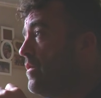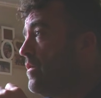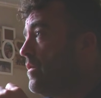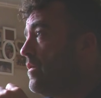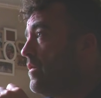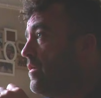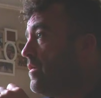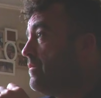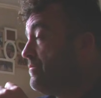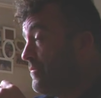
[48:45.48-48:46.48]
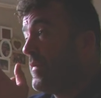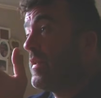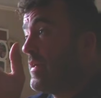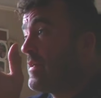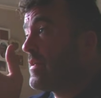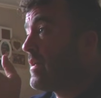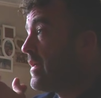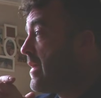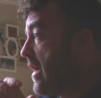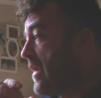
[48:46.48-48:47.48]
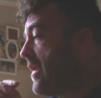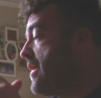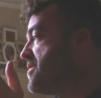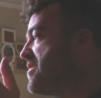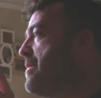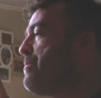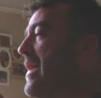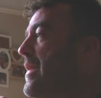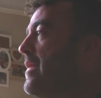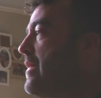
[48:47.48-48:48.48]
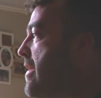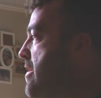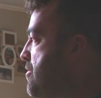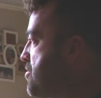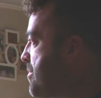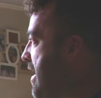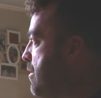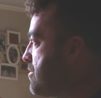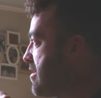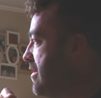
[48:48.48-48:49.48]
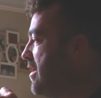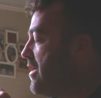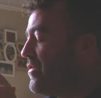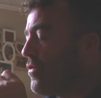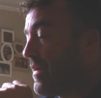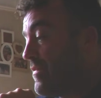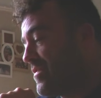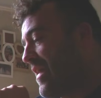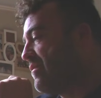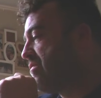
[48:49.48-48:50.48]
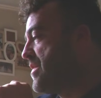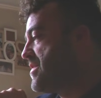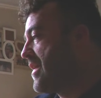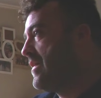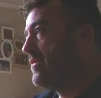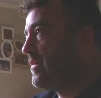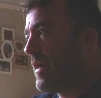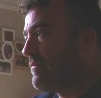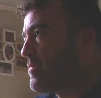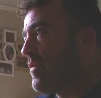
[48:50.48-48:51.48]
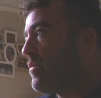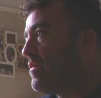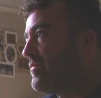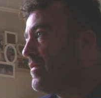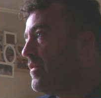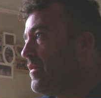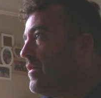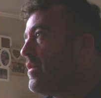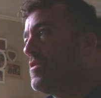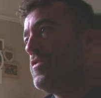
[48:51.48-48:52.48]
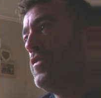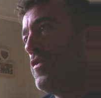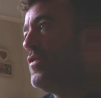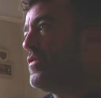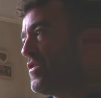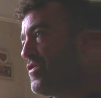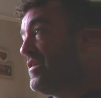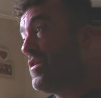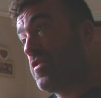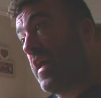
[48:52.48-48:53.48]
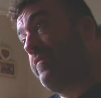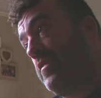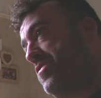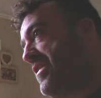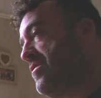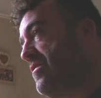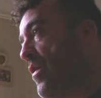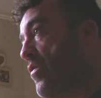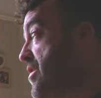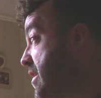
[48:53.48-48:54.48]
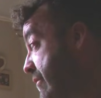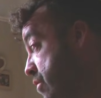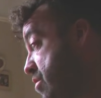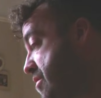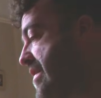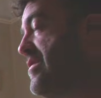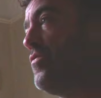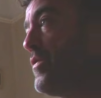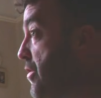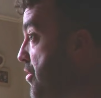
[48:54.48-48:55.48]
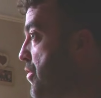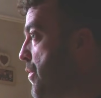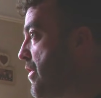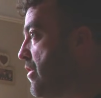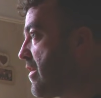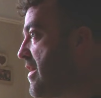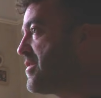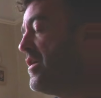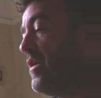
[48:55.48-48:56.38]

you do as this? Will you do that? Exactly. And as I say, back in the day, you used to be able to look. If you stay on for me tonight, I have tomorrow off, because you knew your staffing sheets tomorrow. You'd have a look at it until you knew you were all right.